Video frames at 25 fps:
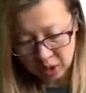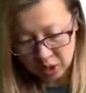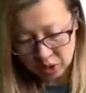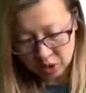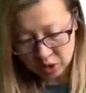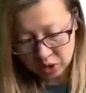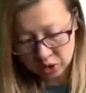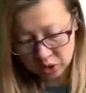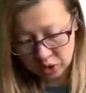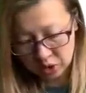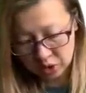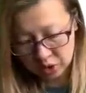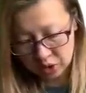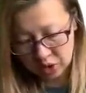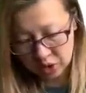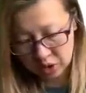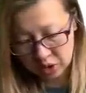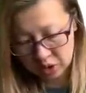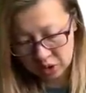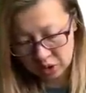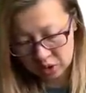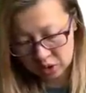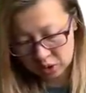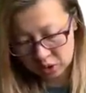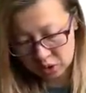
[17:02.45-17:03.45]
So
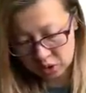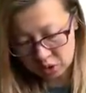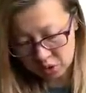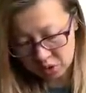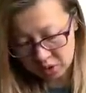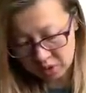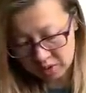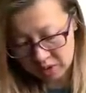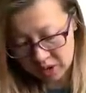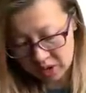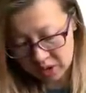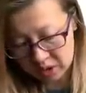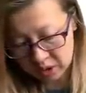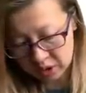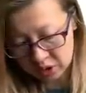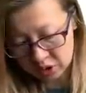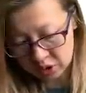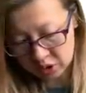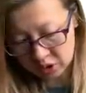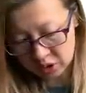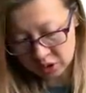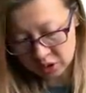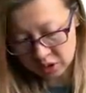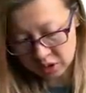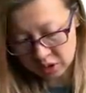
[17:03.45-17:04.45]
the tort of
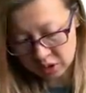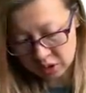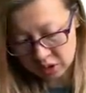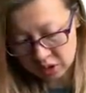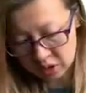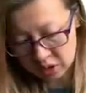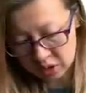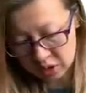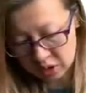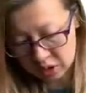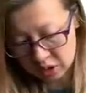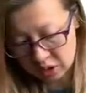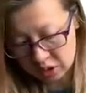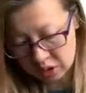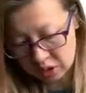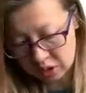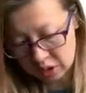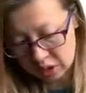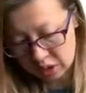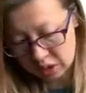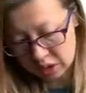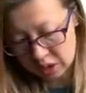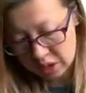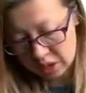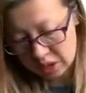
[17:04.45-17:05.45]
negligence
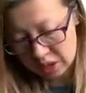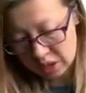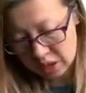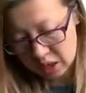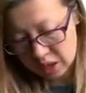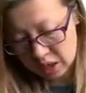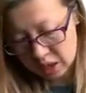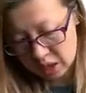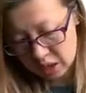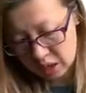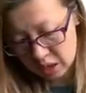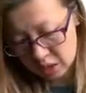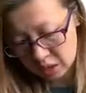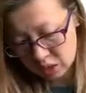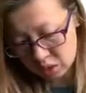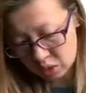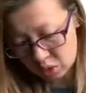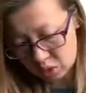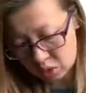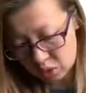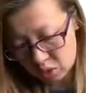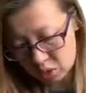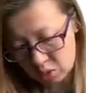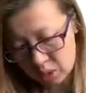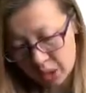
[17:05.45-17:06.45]
is
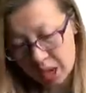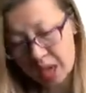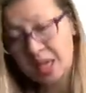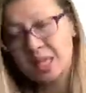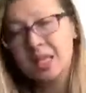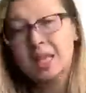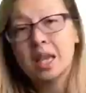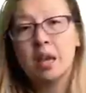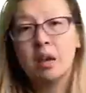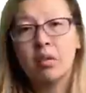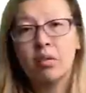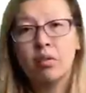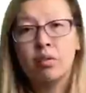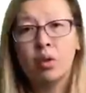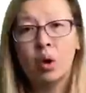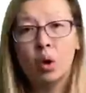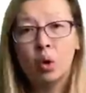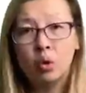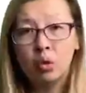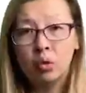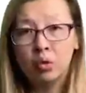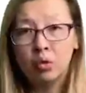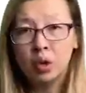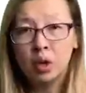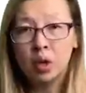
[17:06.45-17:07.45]
always
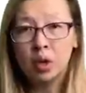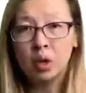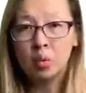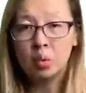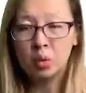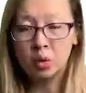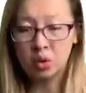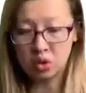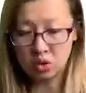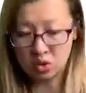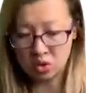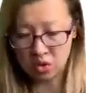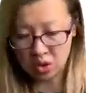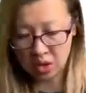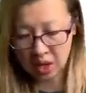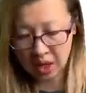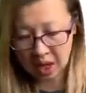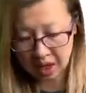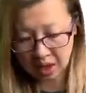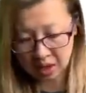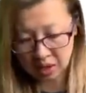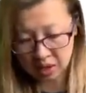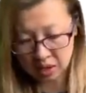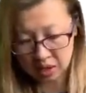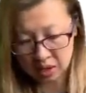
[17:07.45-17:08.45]
evolving with new
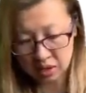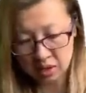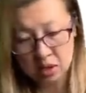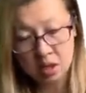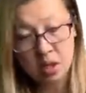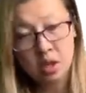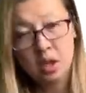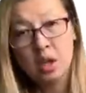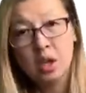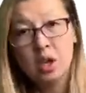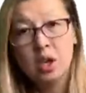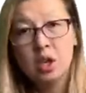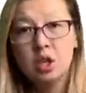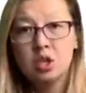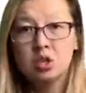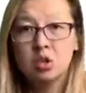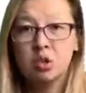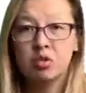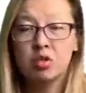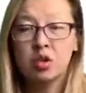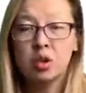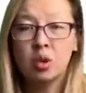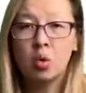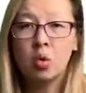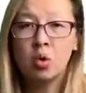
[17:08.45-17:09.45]
cases. So
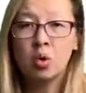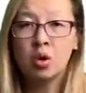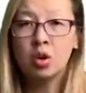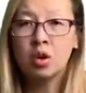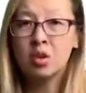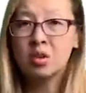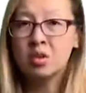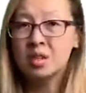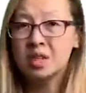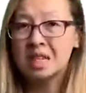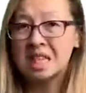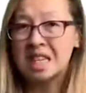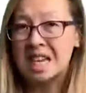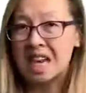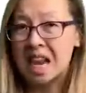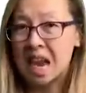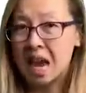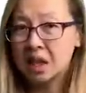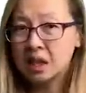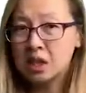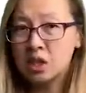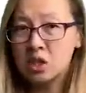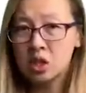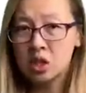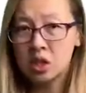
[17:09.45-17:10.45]
if the auditor is
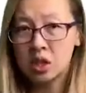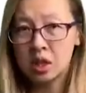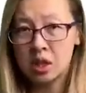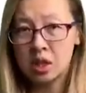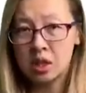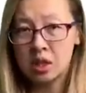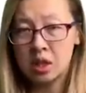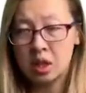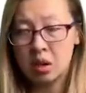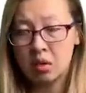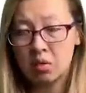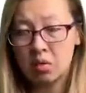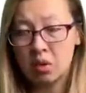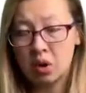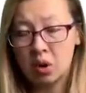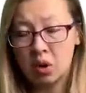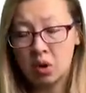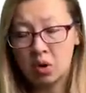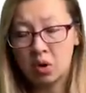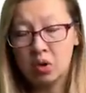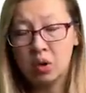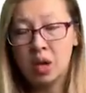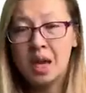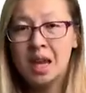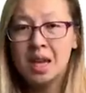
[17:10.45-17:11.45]
negligent in their
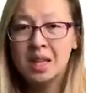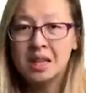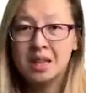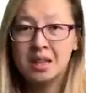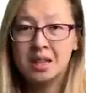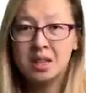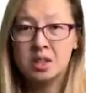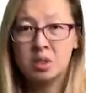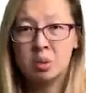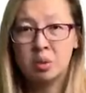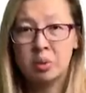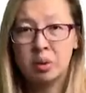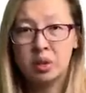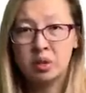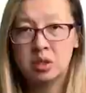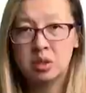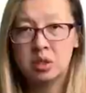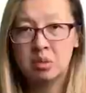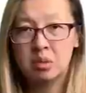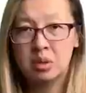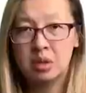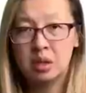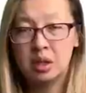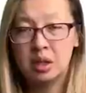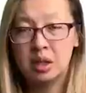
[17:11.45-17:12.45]
role, then there's a
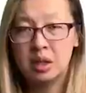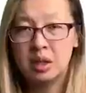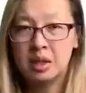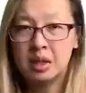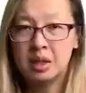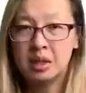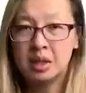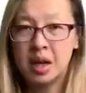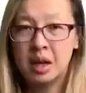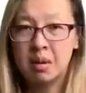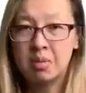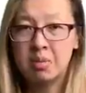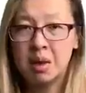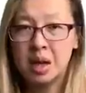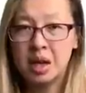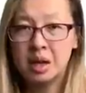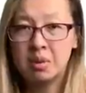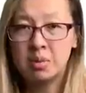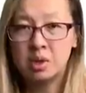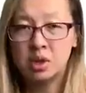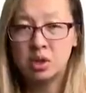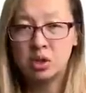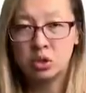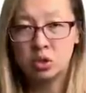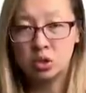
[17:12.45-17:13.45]
possibility that they may
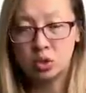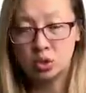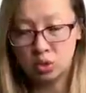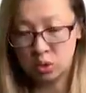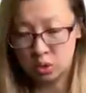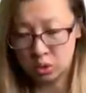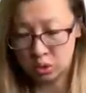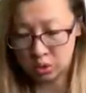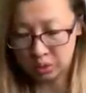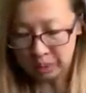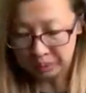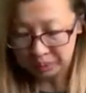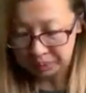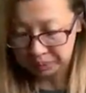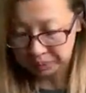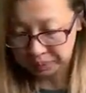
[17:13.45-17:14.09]
be sued.